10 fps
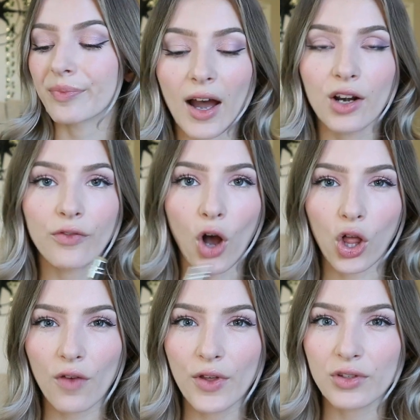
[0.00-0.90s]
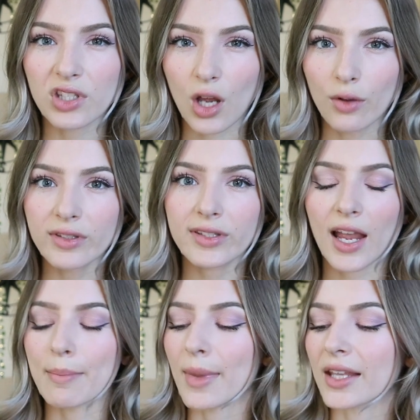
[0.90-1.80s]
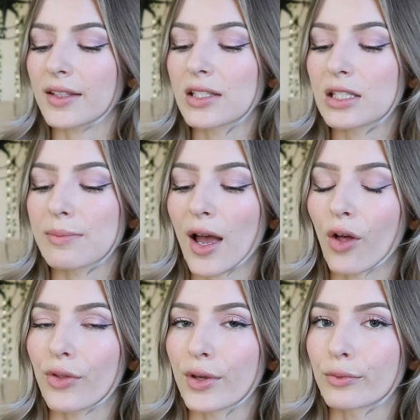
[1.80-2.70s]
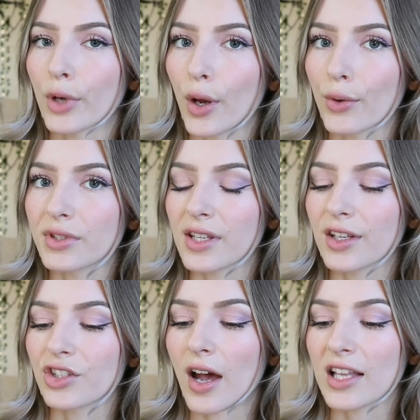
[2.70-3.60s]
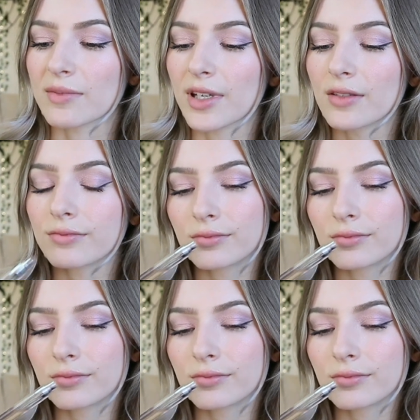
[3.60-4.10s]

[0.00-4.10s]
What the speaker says: Out of all of those notes, I mainly smell the rose and the jasmine,